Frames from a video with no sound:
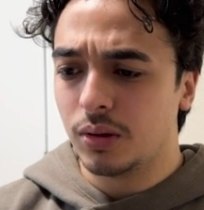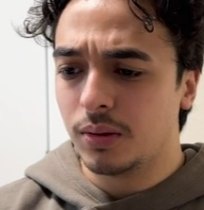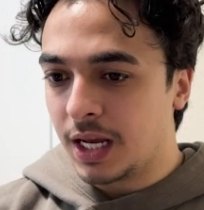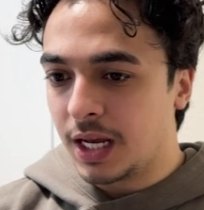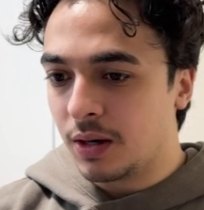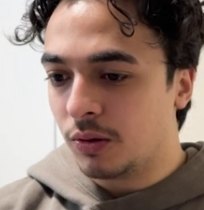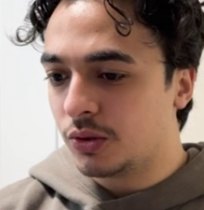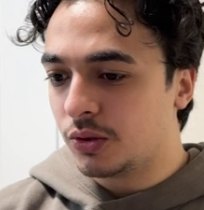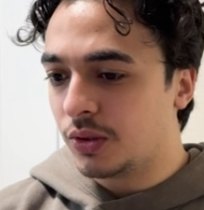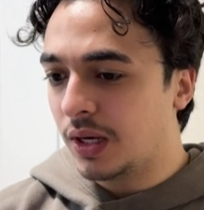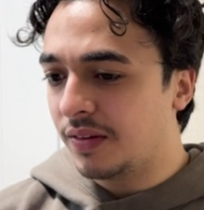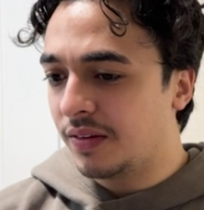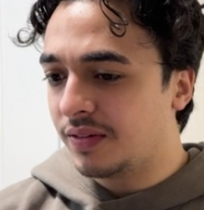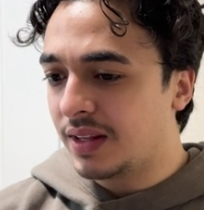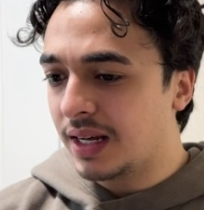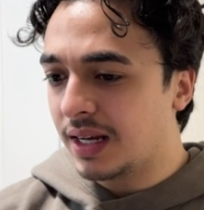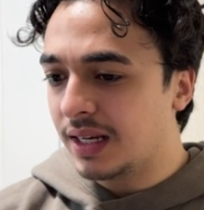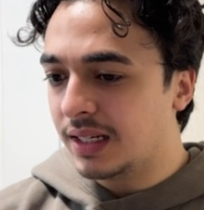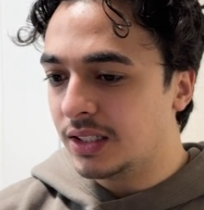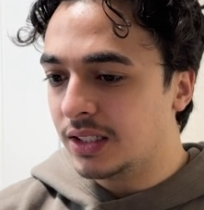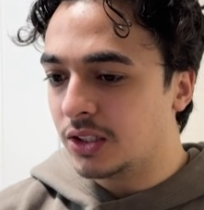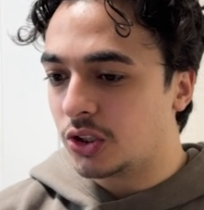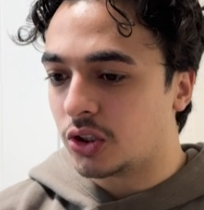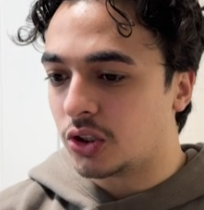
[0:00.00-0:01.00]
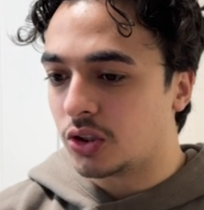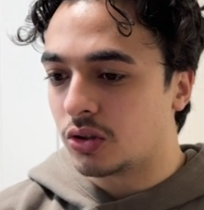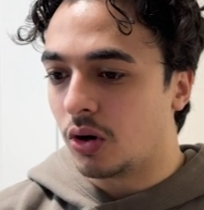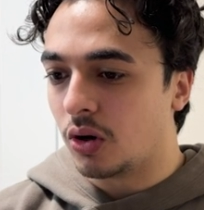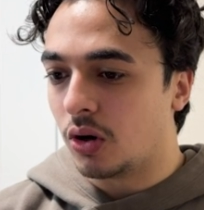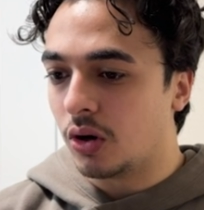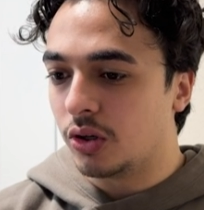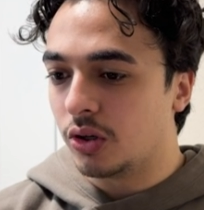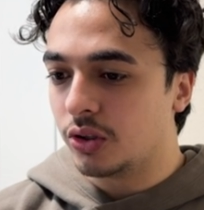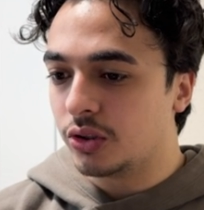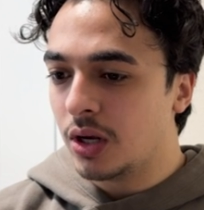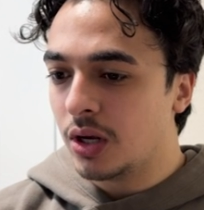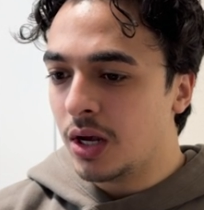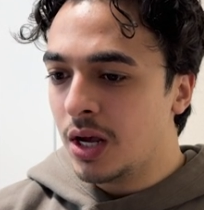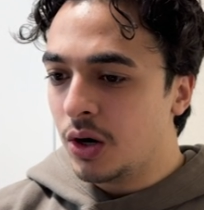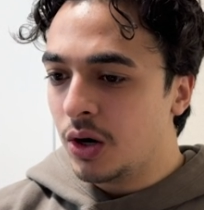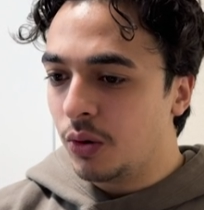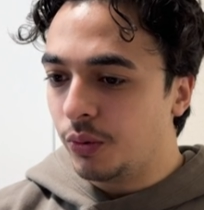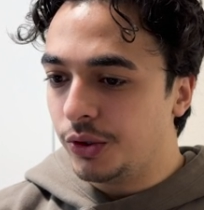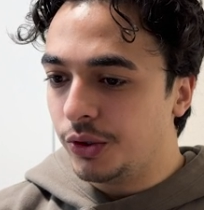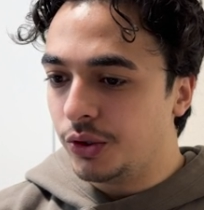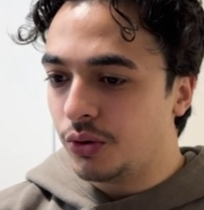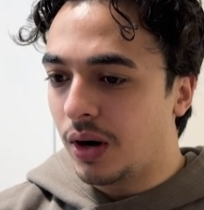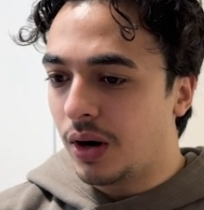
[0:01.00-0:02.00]
And once we have that installed,
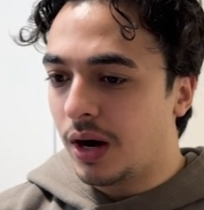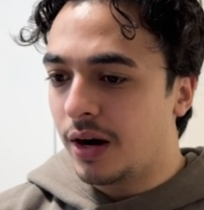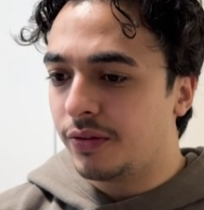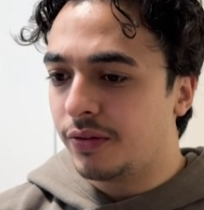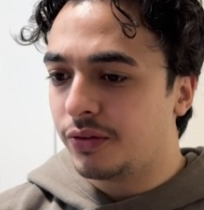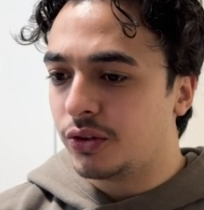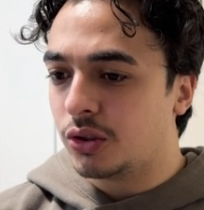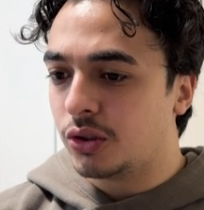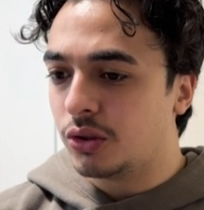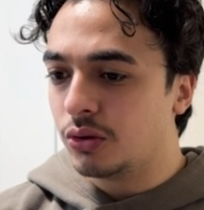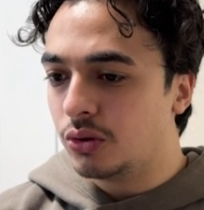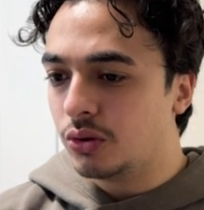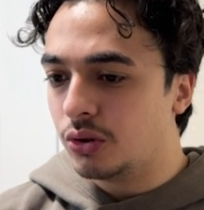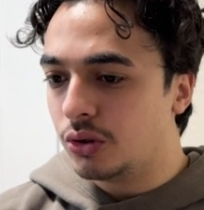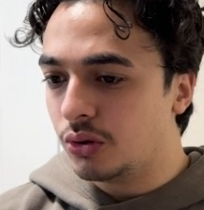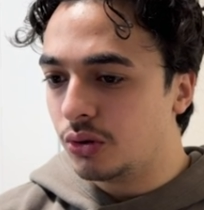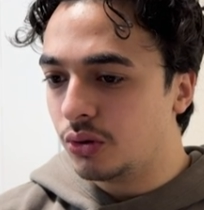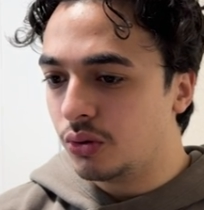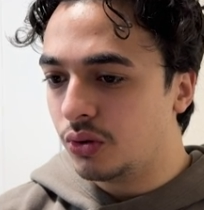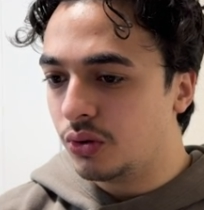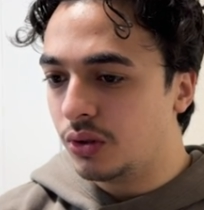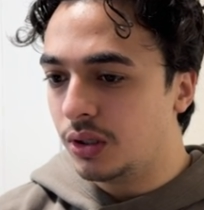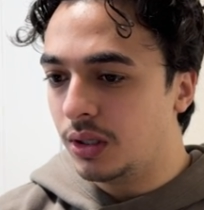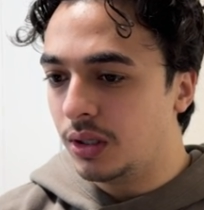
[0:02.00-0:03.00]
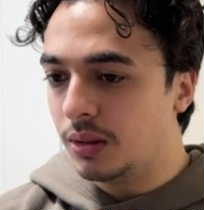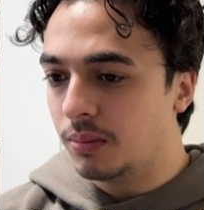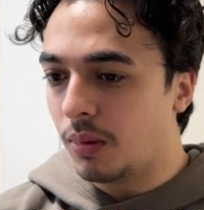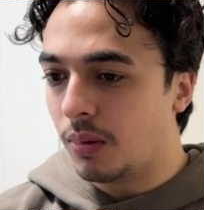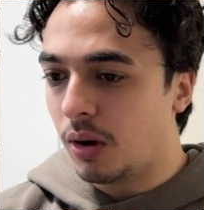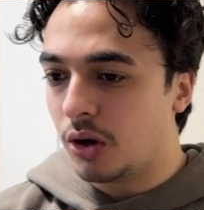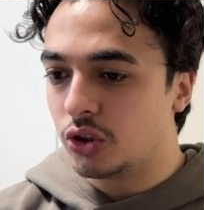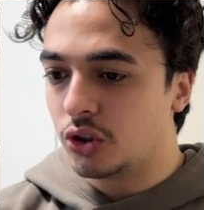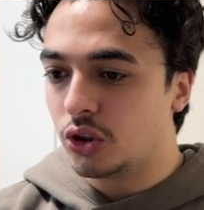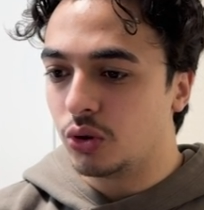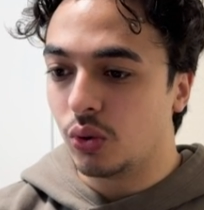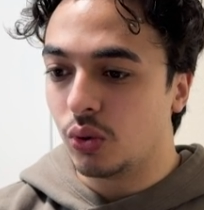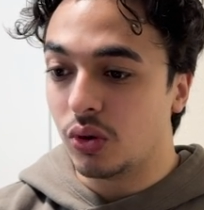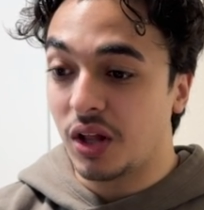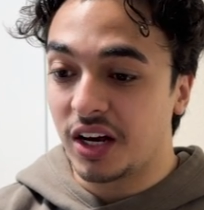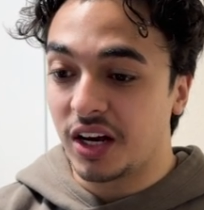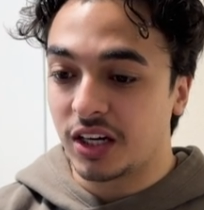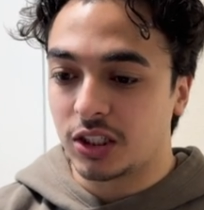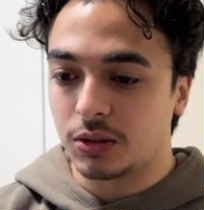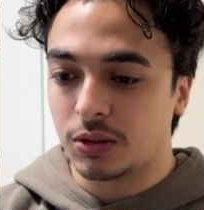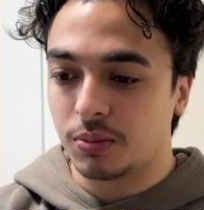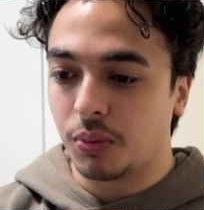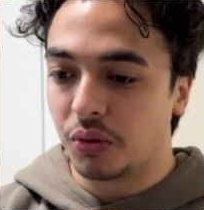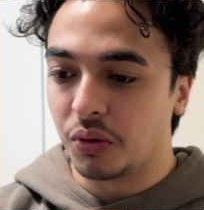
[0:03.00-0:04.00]
we do have to do the module
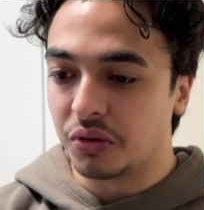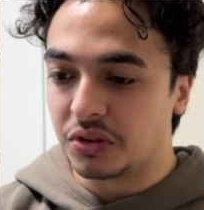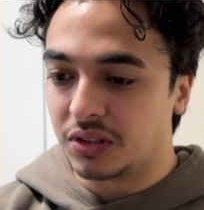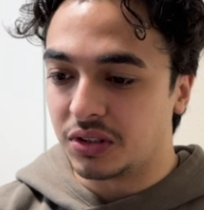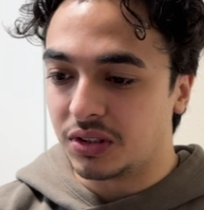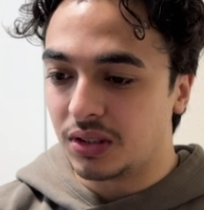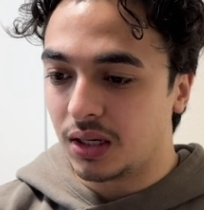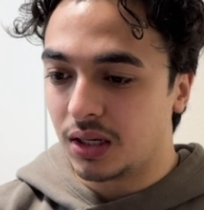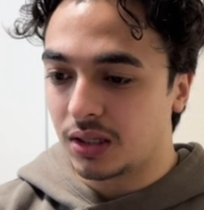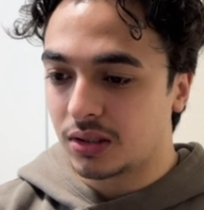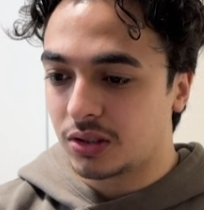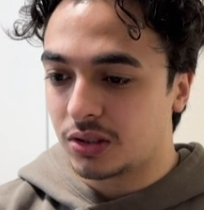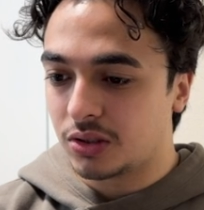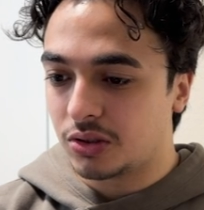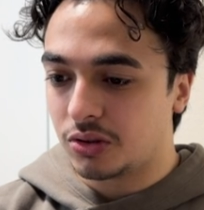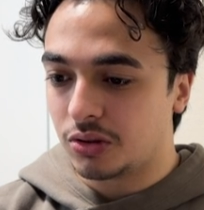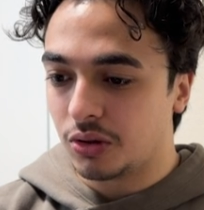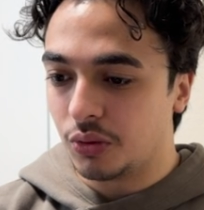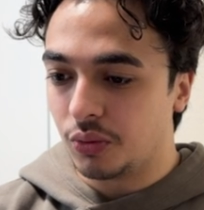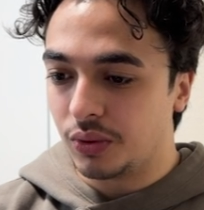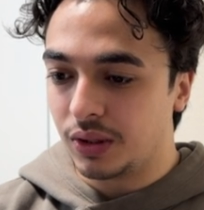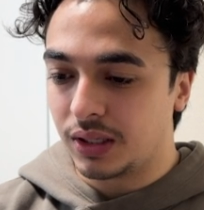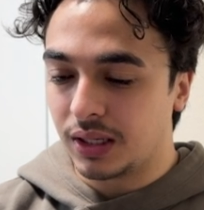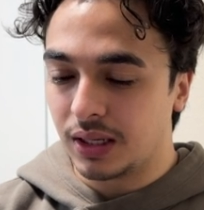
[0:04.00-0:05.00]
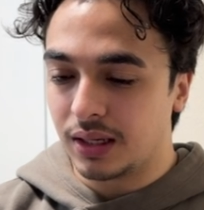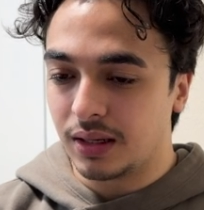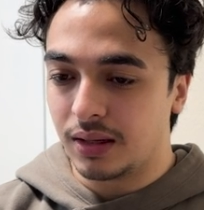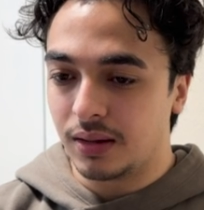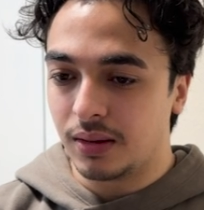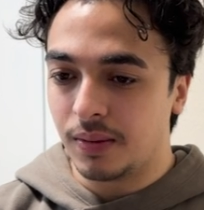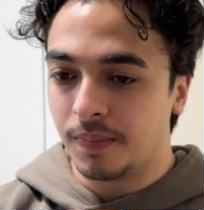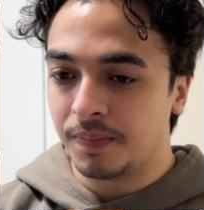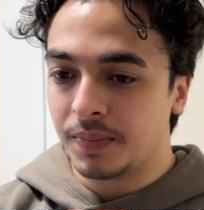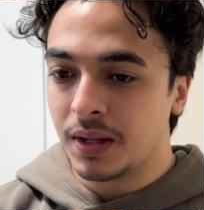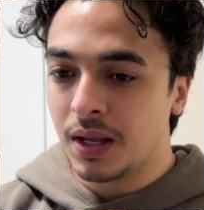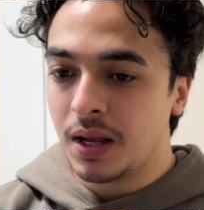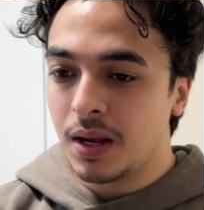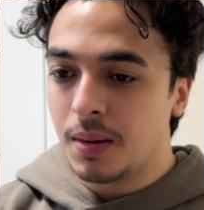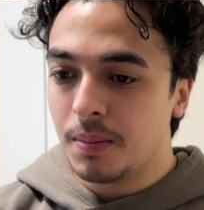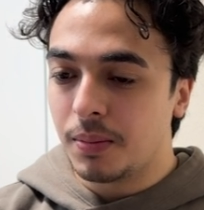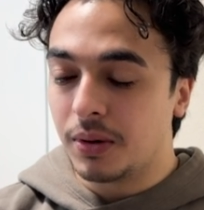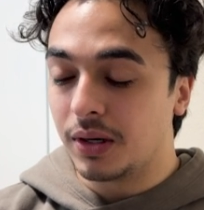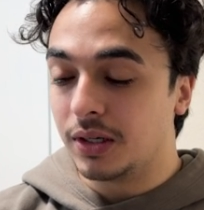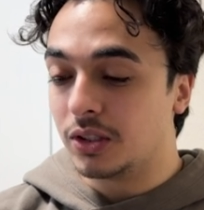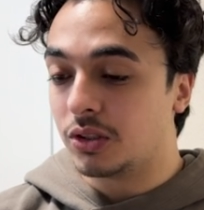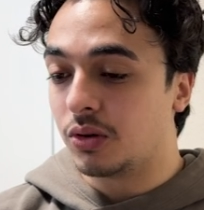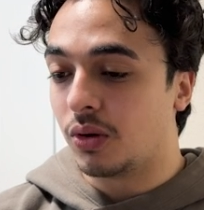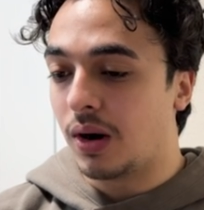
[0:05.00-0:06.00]
exports next so we can
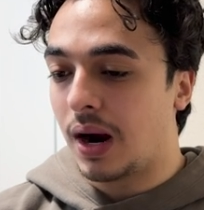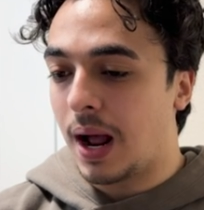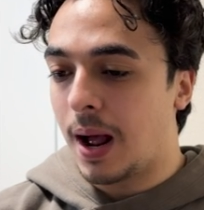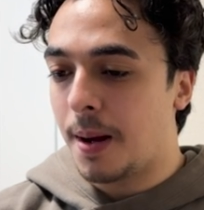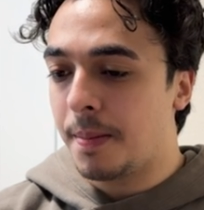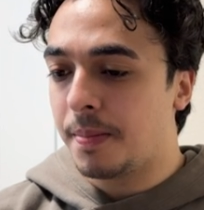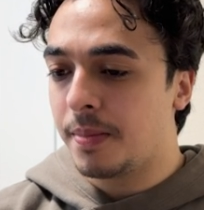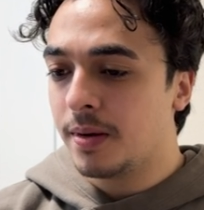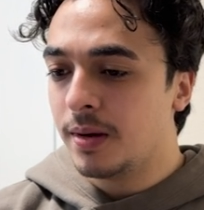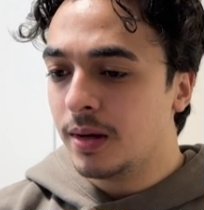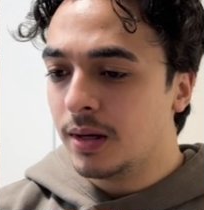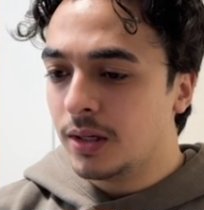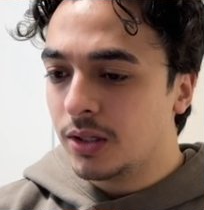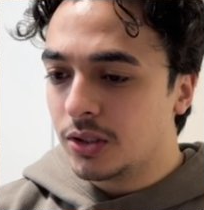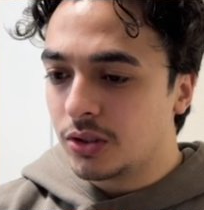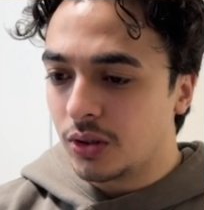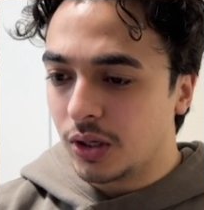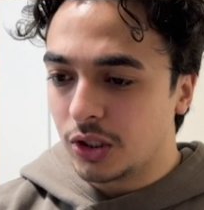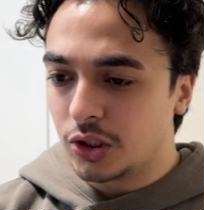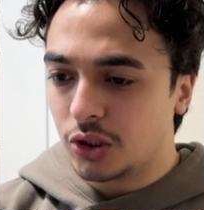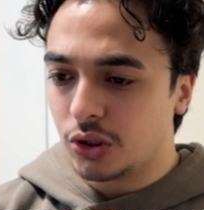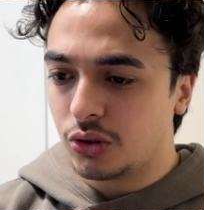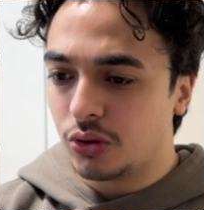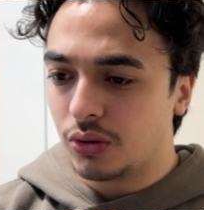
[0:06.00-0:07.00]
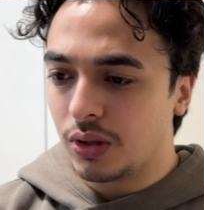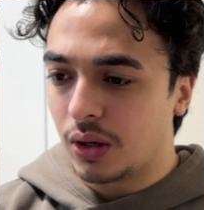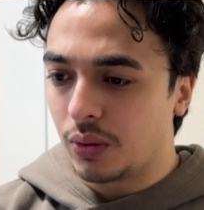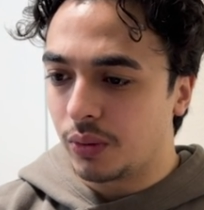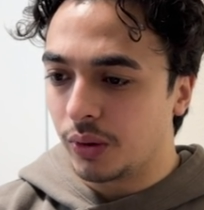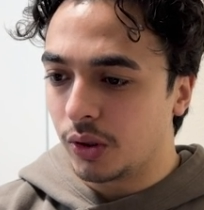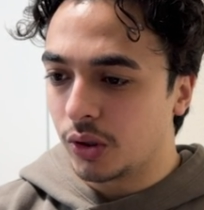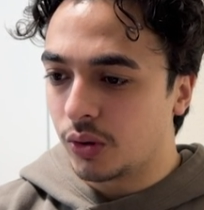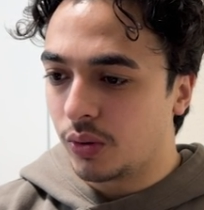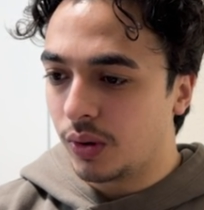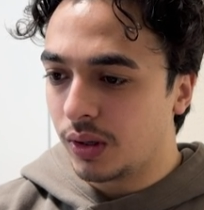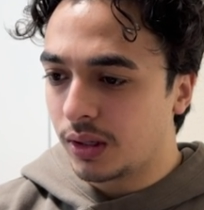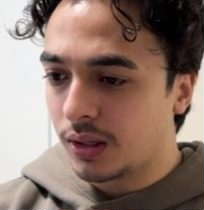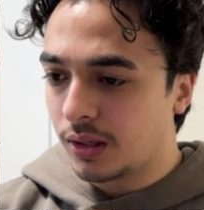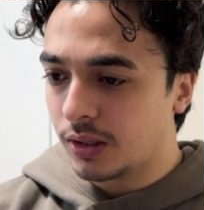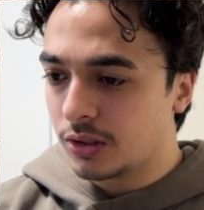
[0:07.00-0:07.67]
put into our app. So let's just do that real quick.